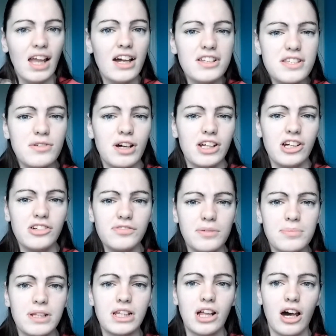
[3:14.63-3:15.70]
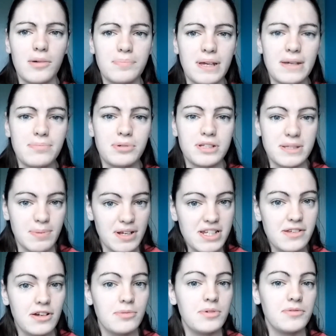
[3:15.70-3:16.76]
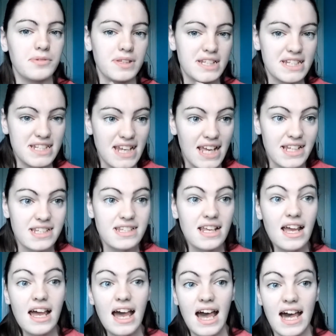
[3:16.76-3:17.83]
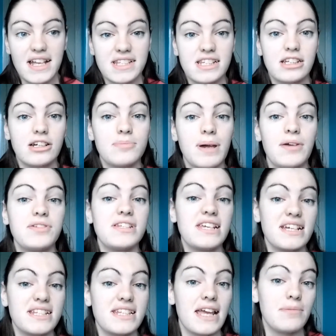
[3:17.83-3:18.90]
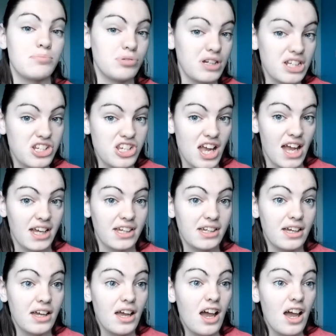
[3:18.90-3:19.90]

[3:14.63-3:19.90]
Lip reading: Also, I heard from a lot of people, especially coming from the States, asking about TSA pre-check.